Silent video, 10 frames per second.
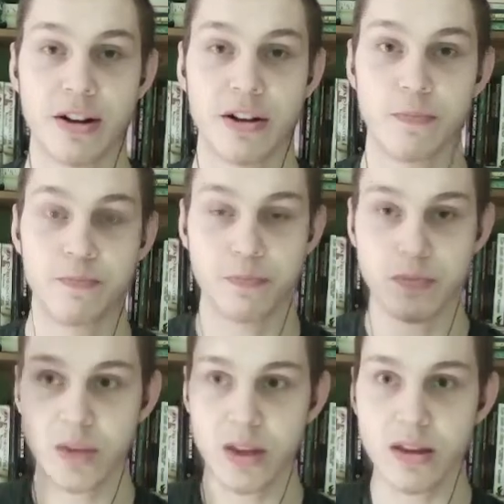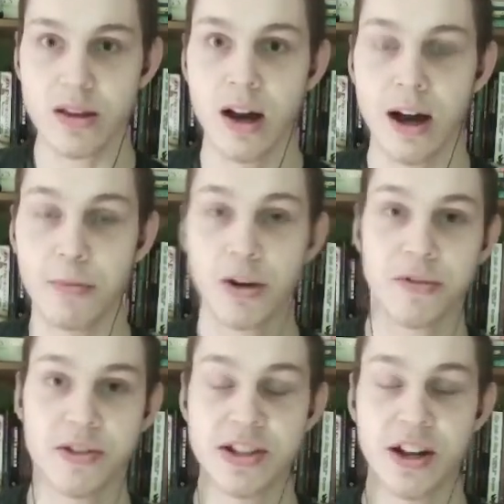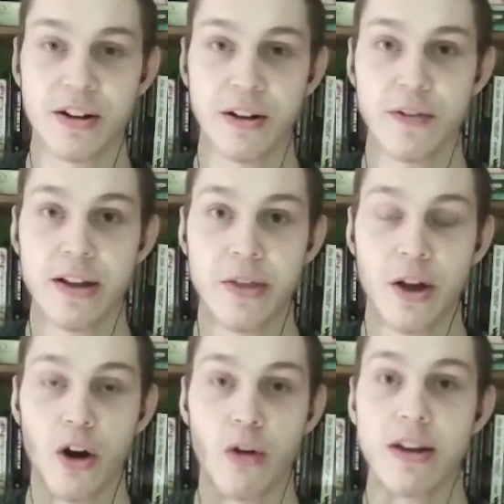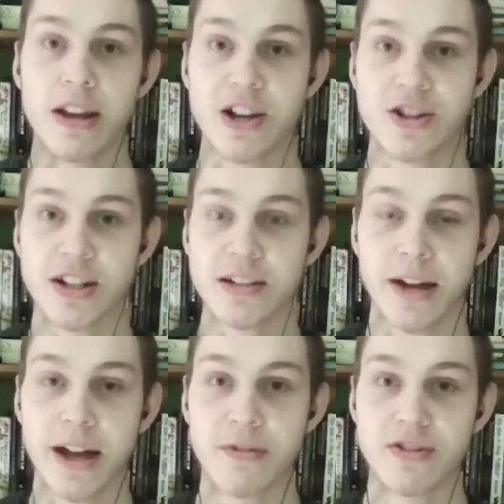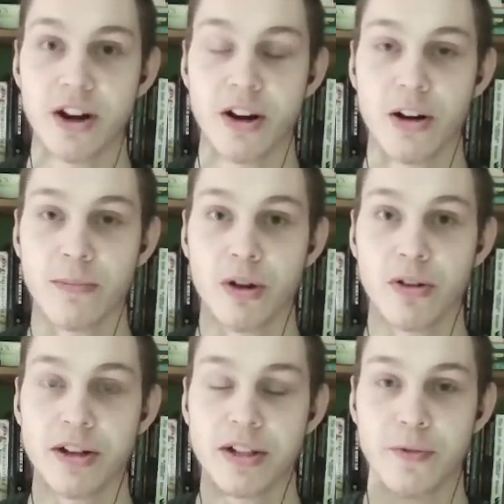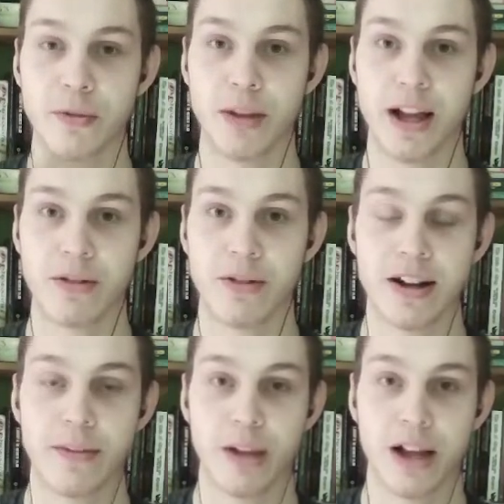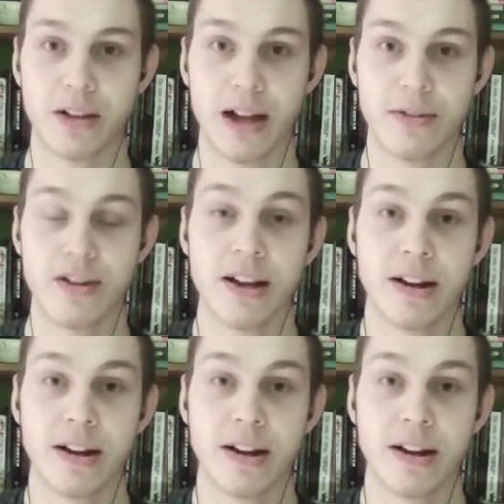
to put out this narrative that, oh, he shot some guy that was unarmed protesting for Black Lives.